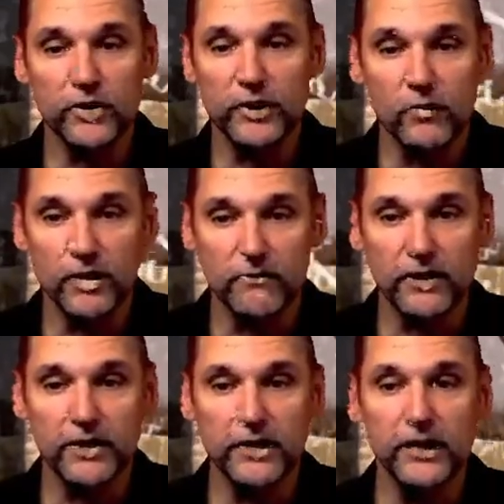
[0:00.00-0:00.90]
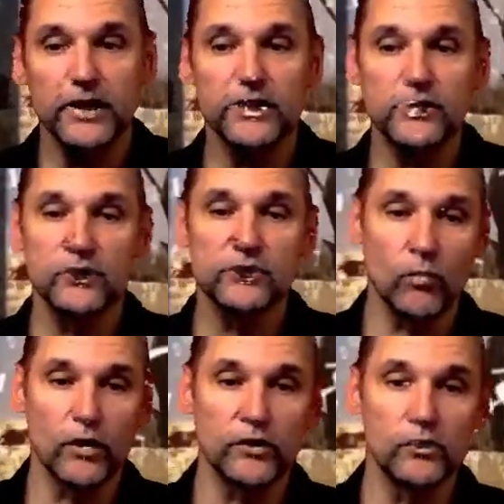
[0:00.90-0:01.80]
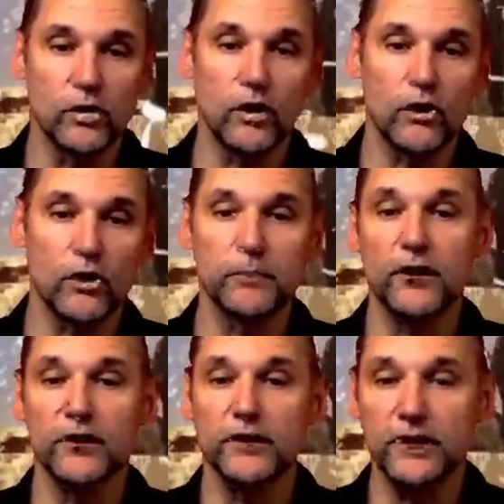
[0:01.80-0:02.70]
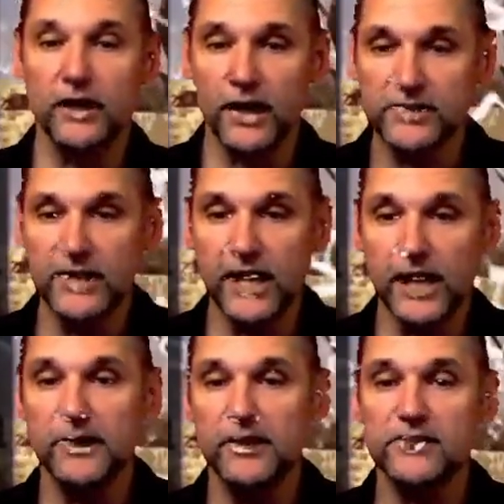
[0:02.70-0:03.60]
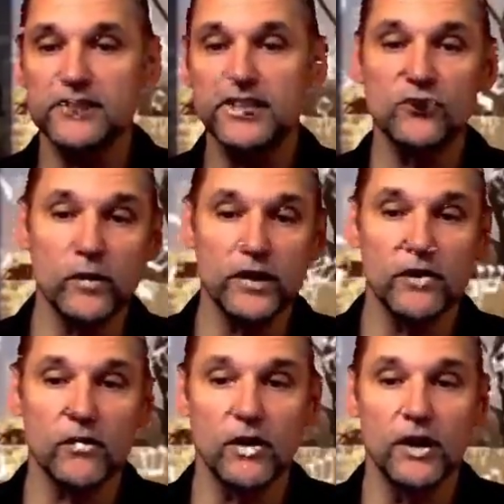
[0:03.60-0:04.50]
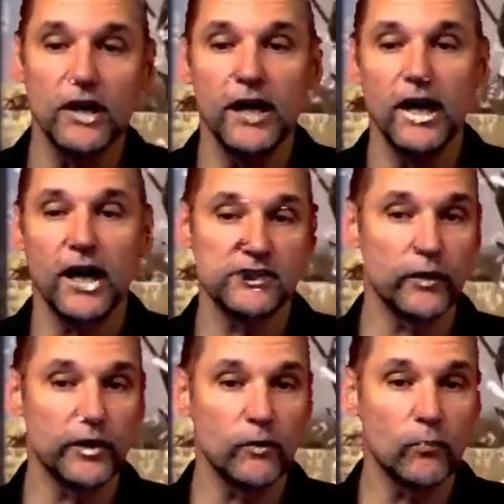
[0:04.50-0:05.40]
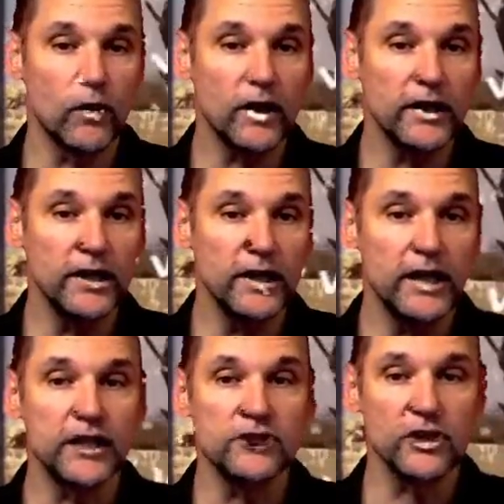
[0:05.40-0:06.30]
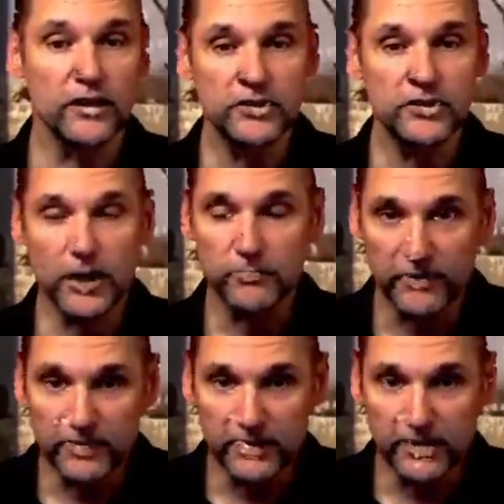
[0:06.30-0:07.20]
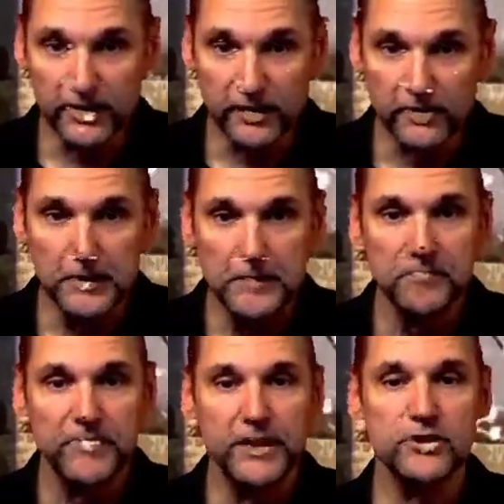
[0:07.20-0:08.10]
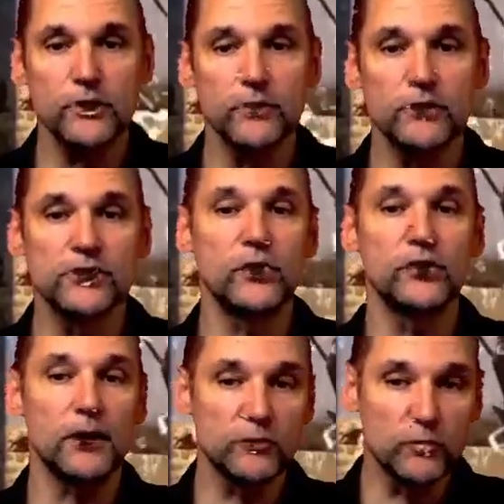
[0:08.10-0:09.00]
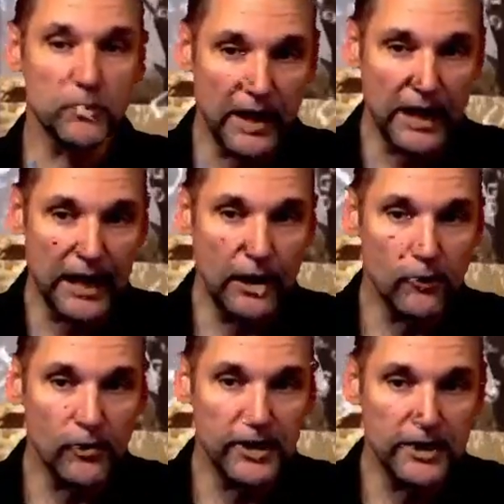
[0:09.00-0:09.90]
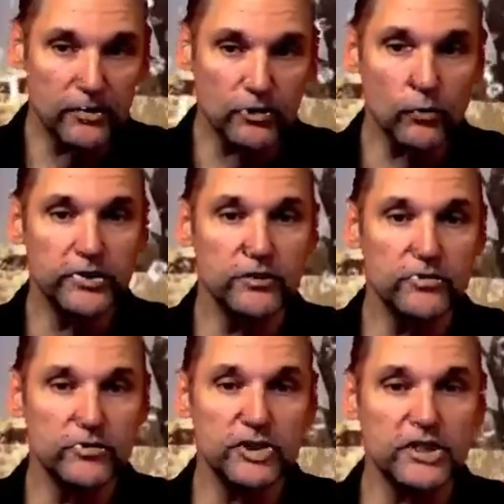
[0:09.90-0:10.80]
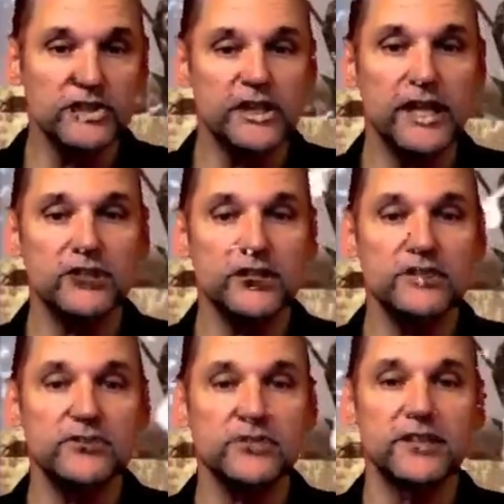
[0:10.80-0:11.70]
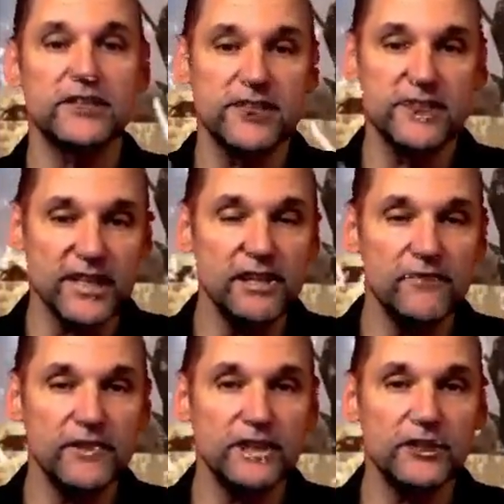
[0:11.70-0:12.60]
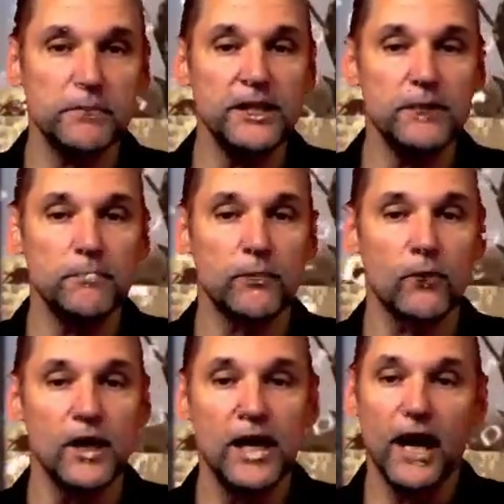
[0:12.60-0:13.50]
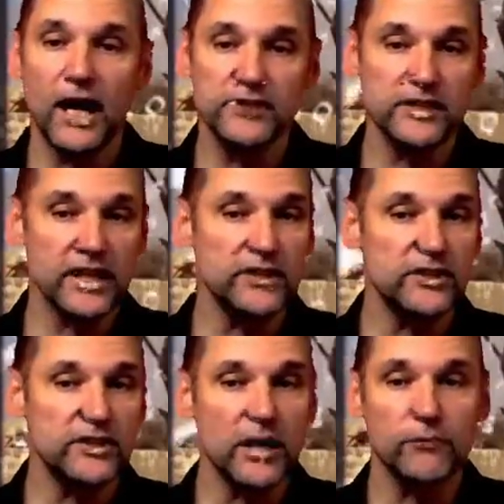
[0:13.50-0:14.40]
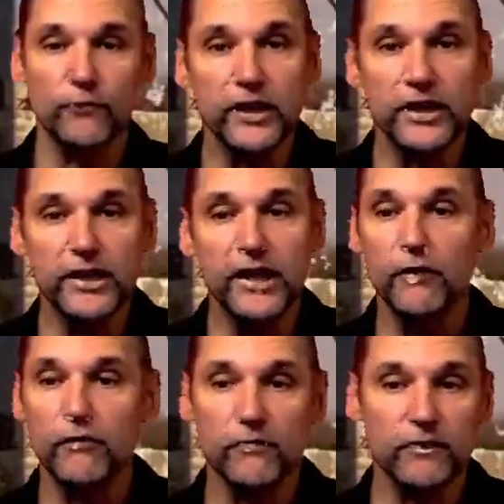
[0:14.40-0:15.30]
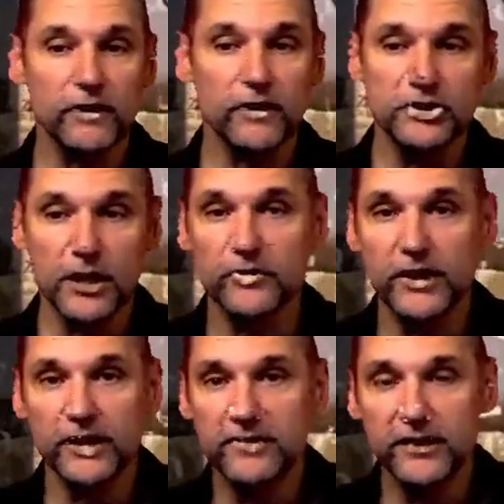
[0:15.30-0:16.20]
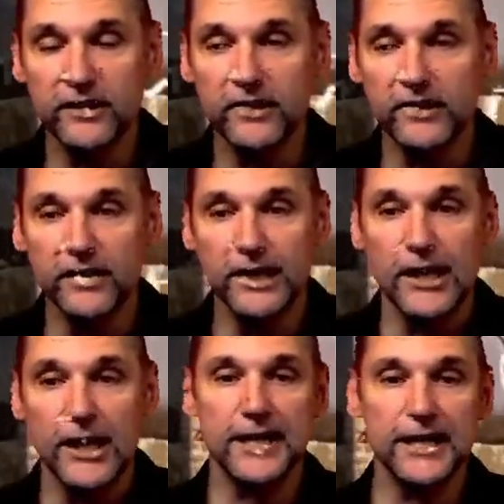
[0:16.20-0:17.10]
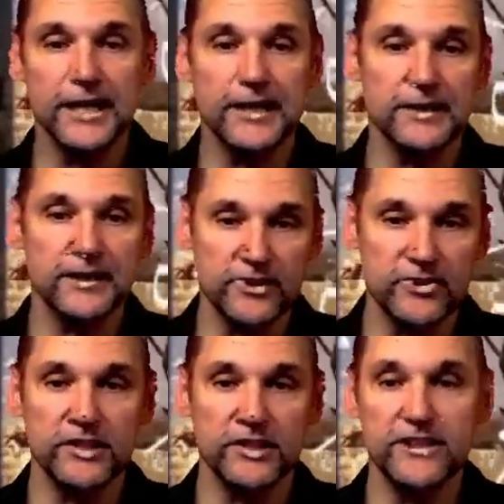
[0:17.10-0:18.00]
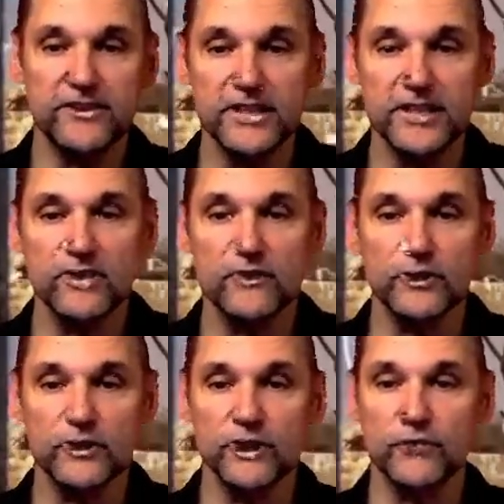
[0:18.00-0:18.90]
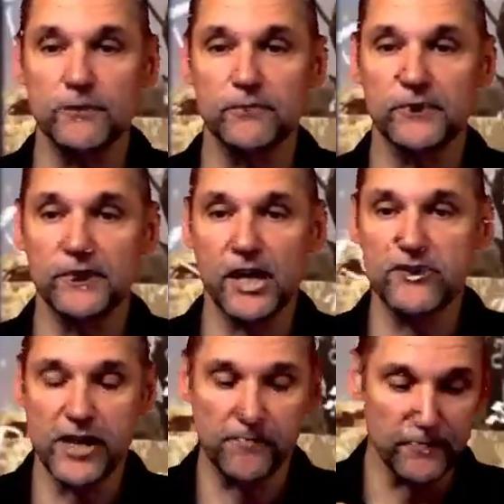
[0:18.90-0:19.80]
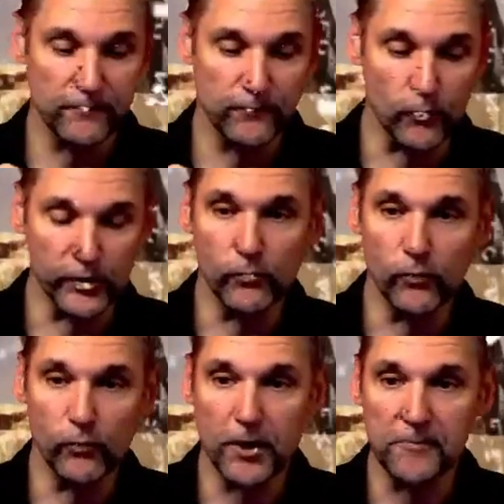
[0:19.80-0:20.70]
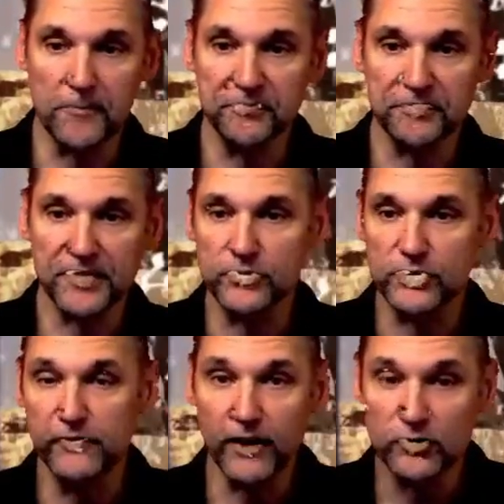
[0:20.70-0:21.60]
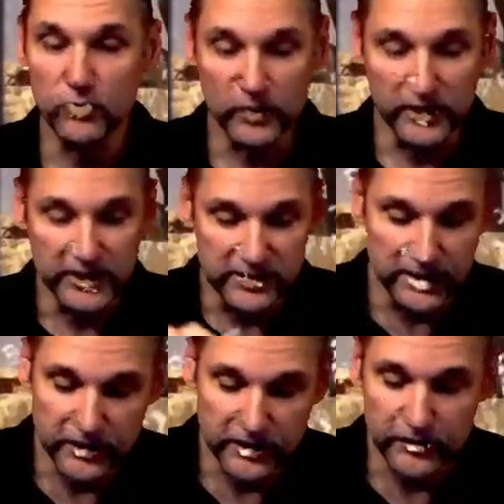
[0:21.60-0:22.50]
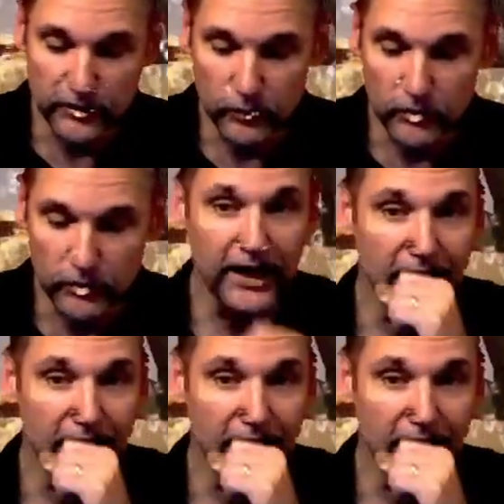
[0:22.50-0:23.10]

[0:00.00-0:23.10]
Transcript: right? Yeshua is the one who calls upon God's name and does his will, Isaiah 41 and John chapter 17. Yeshua is the one who comes with power and glory to judge the nations and save his people, Isaiah chapter 40, Revelation chapter 19. And in addition to these things, the verses from Isaiah 41, verses 25 and 26 here that we're looking at,